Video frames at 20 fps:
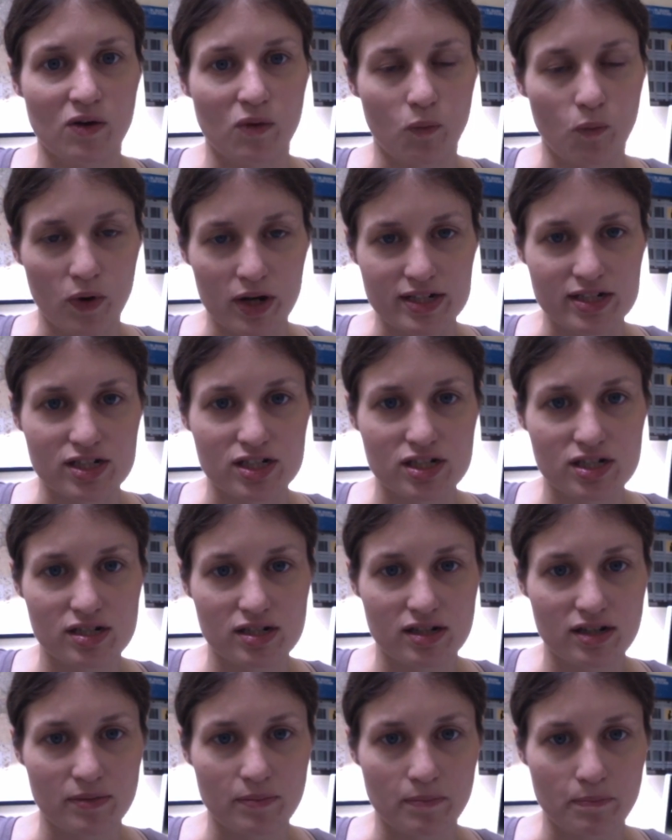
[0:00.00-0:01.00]

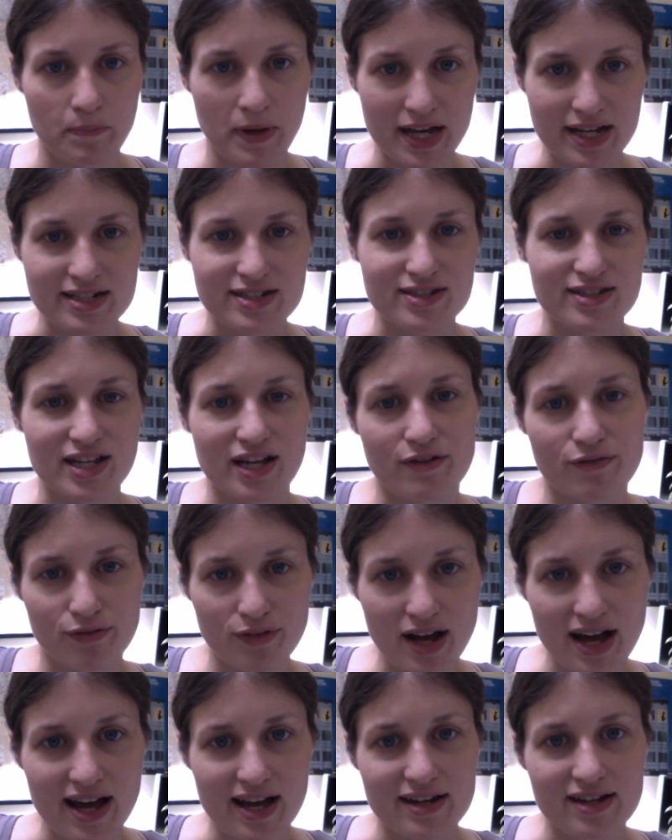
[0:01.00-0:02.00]
which pages I've
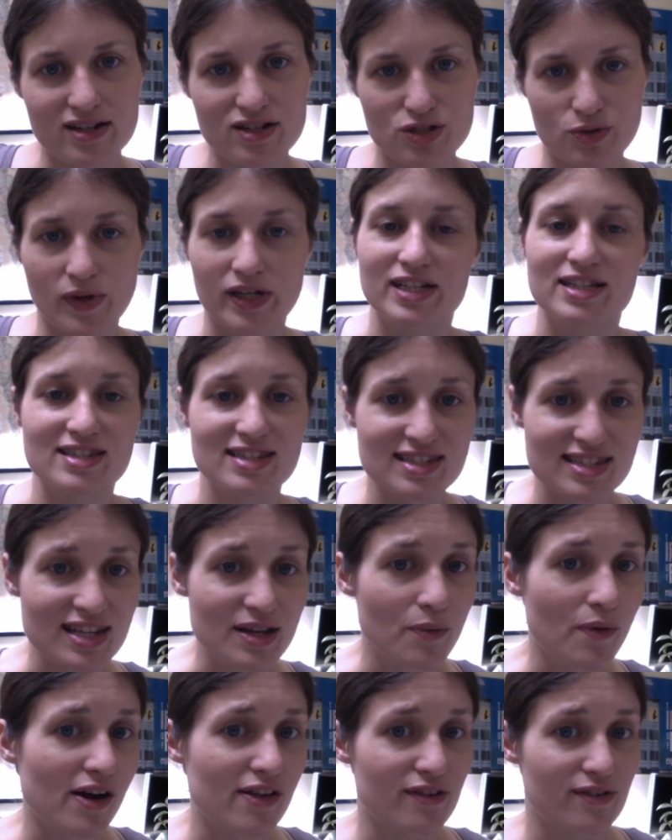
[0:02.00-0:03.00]
read so I can
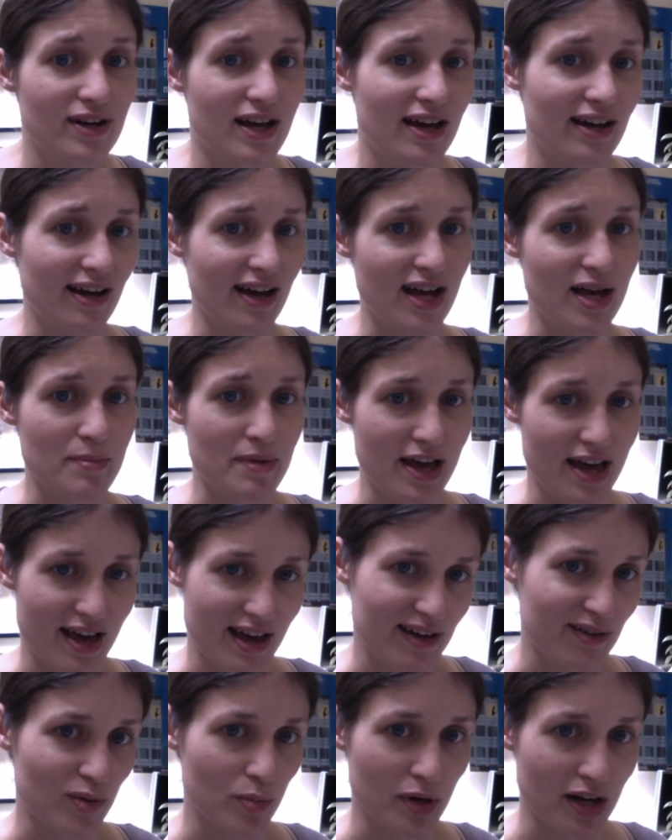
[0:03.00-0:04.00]
see whether or not I am
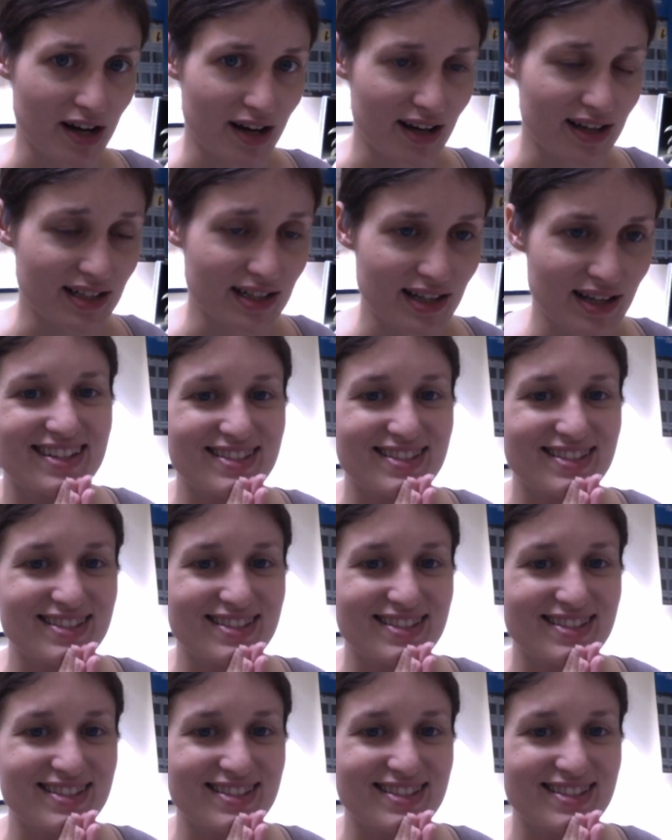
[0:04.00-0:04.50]
ahead or behind.